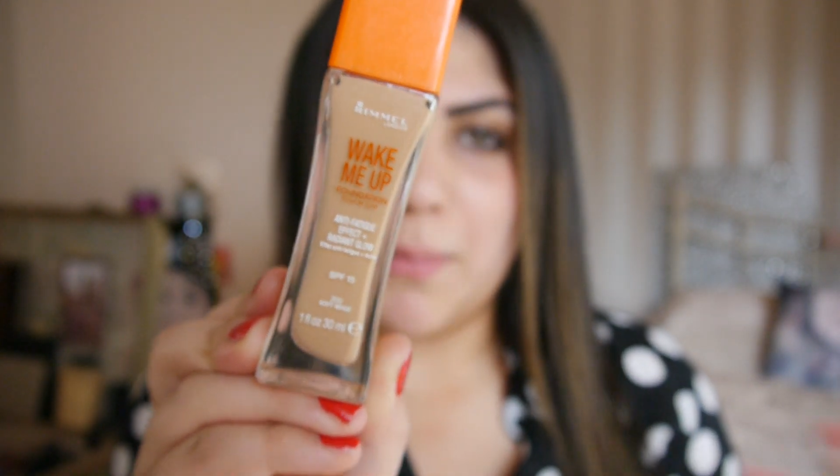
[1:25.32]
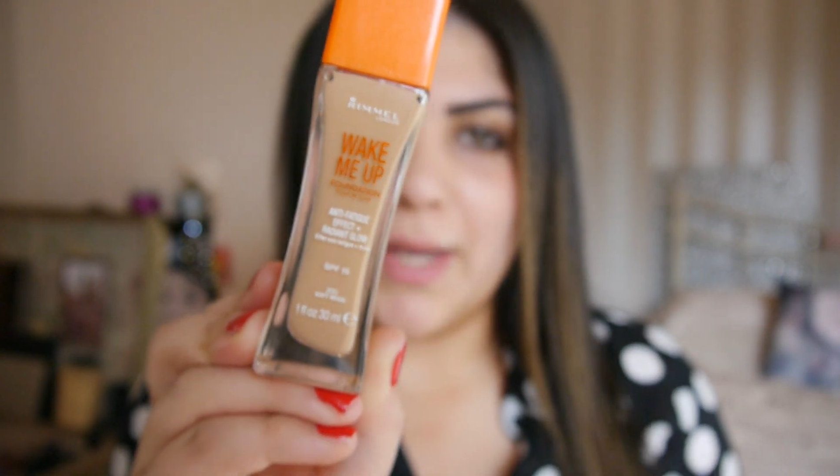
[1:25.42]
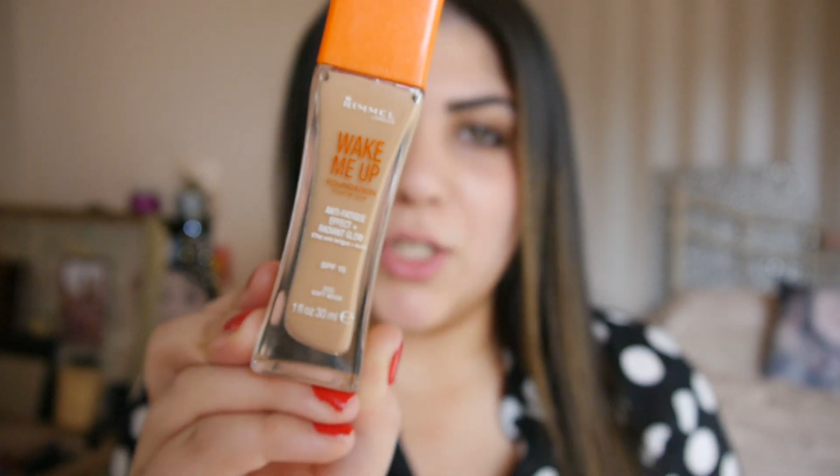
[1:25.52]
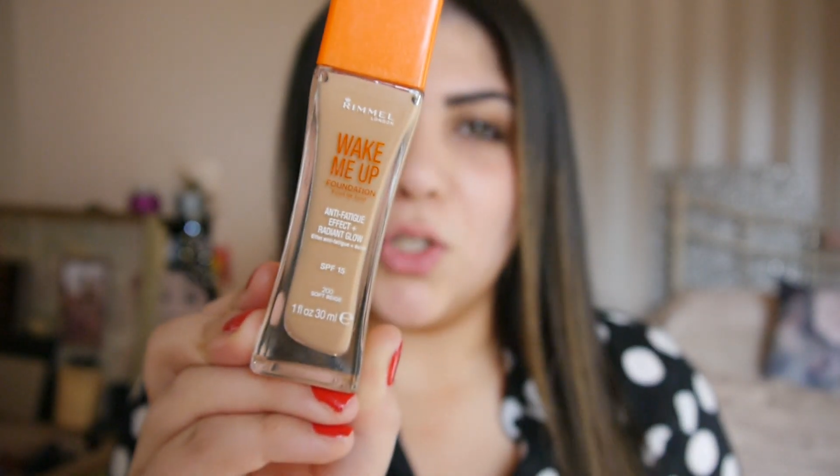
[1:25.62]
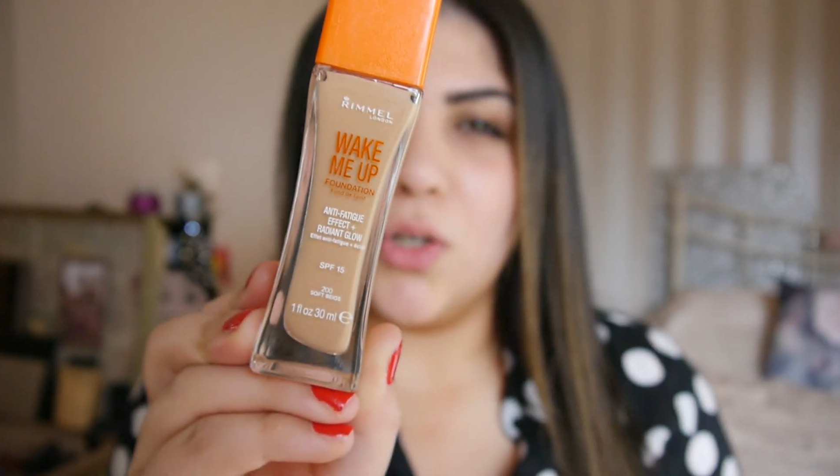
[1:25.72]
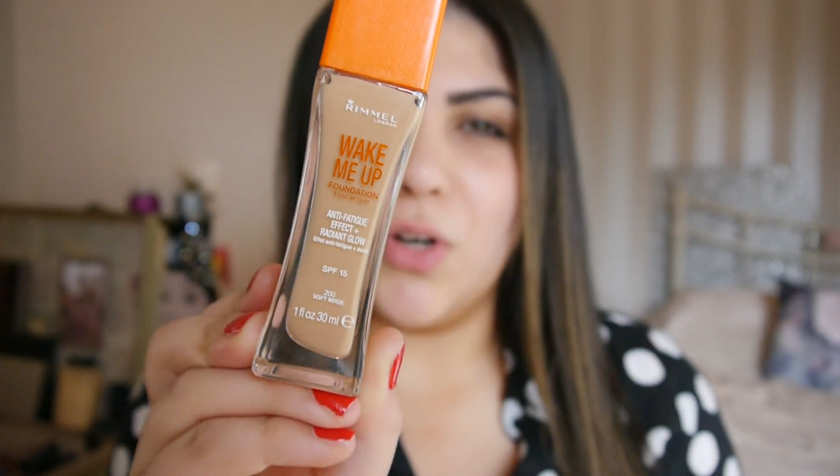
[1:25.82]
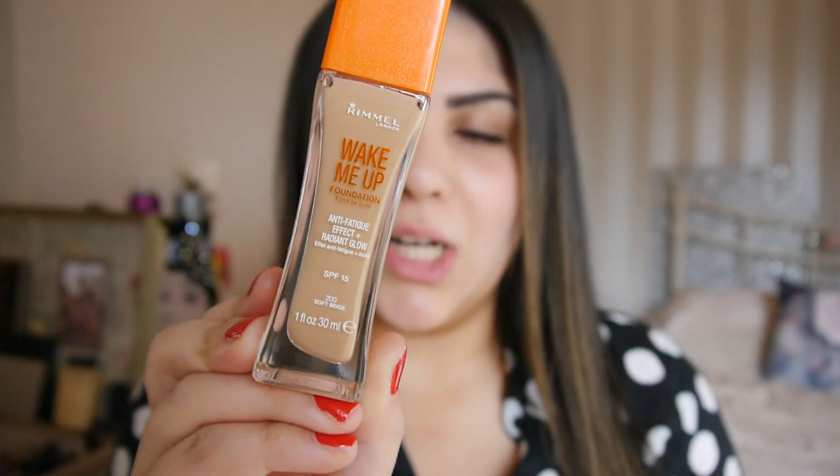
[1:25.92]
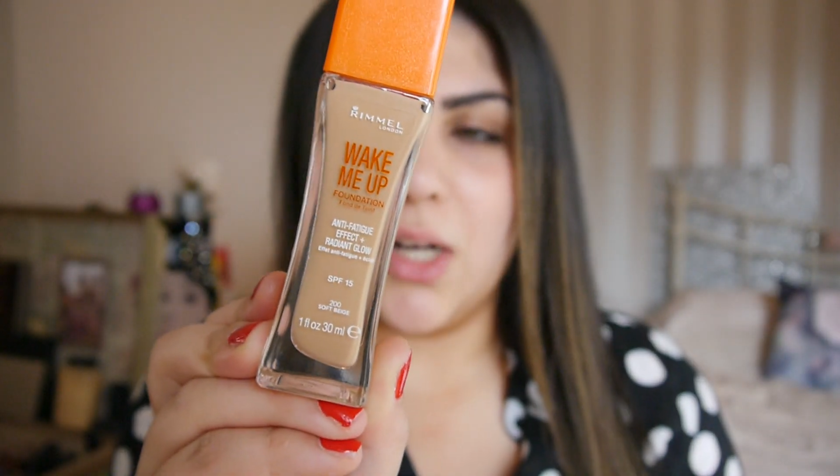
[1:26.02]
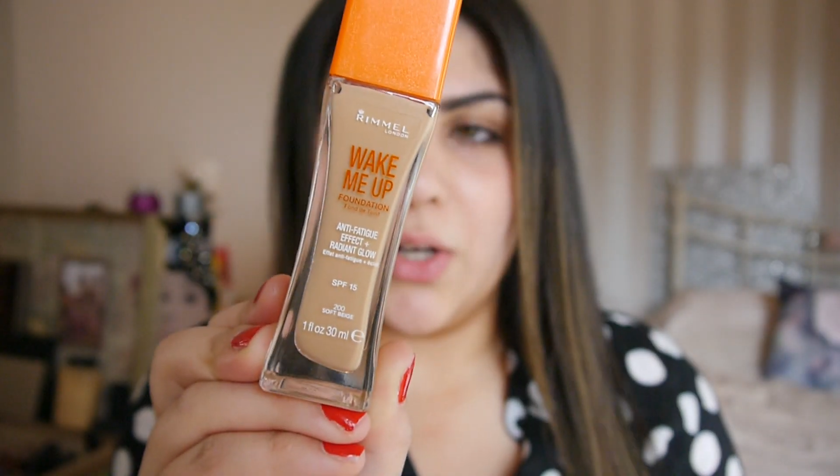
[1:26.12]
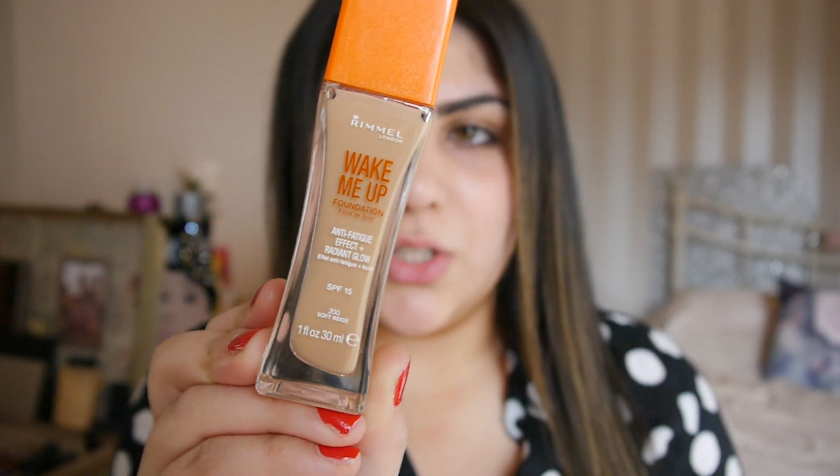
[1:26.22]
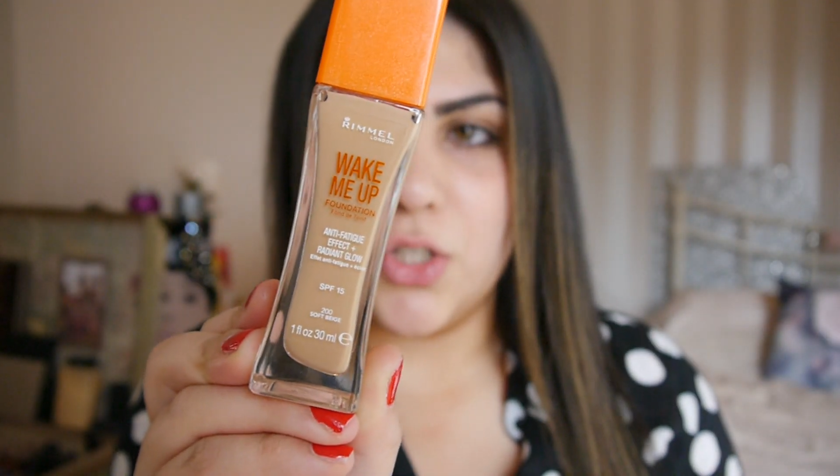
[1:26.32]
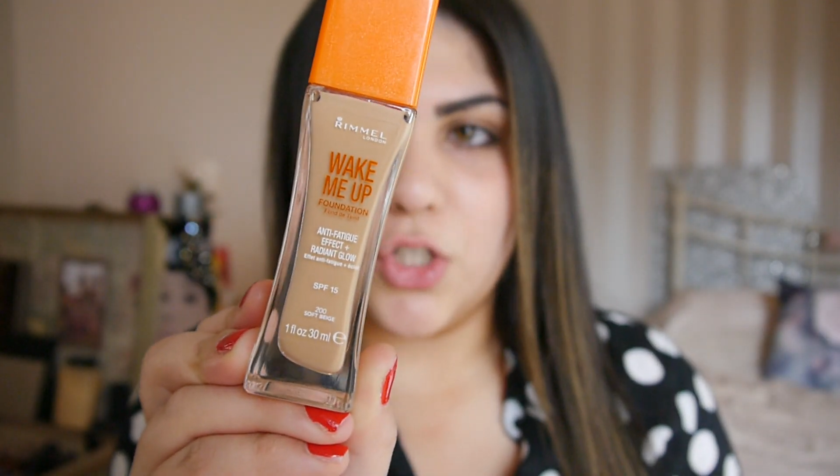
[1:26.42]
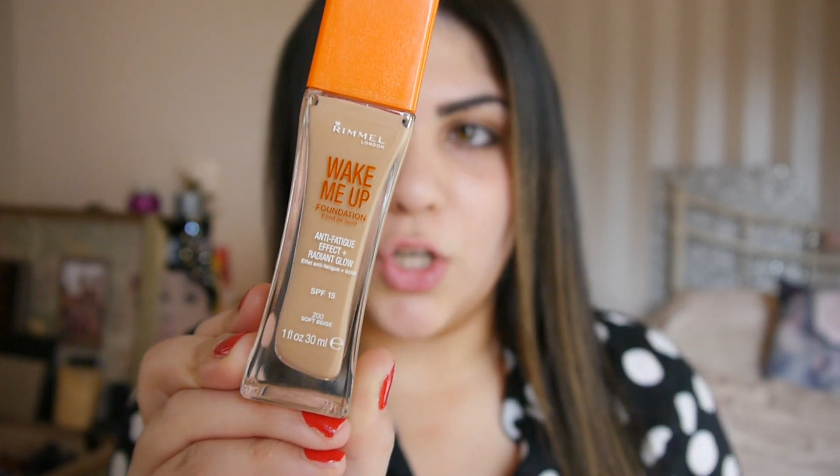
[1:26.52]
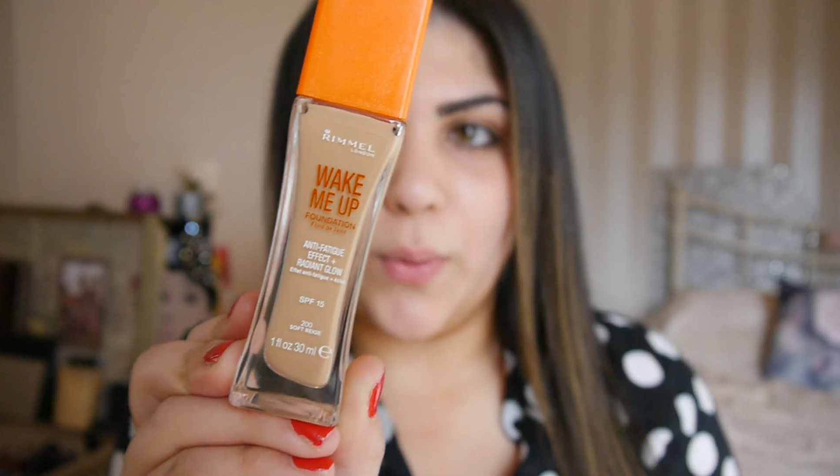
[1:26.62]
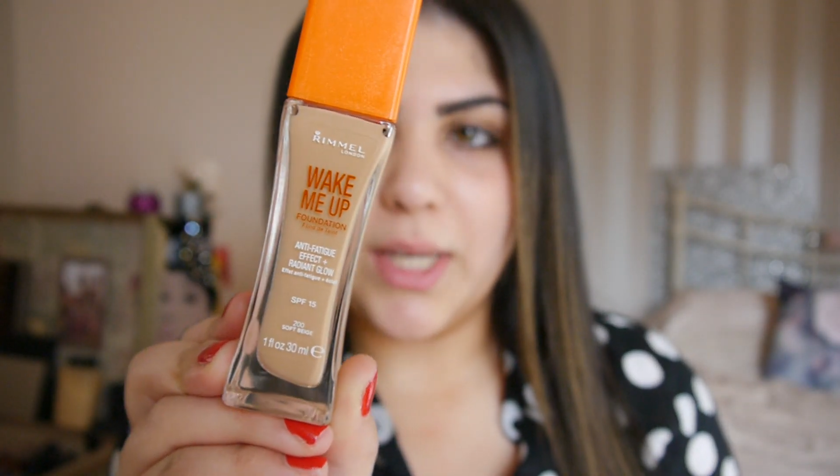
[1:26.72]
it makes you look really nice
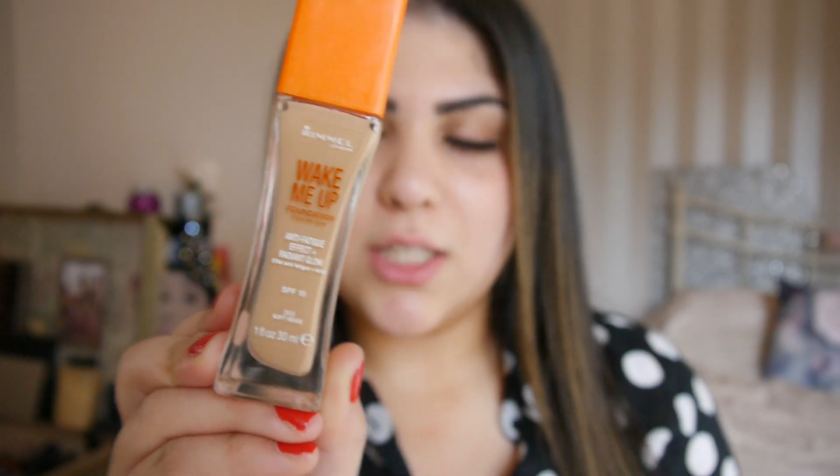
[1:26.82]
and dewy.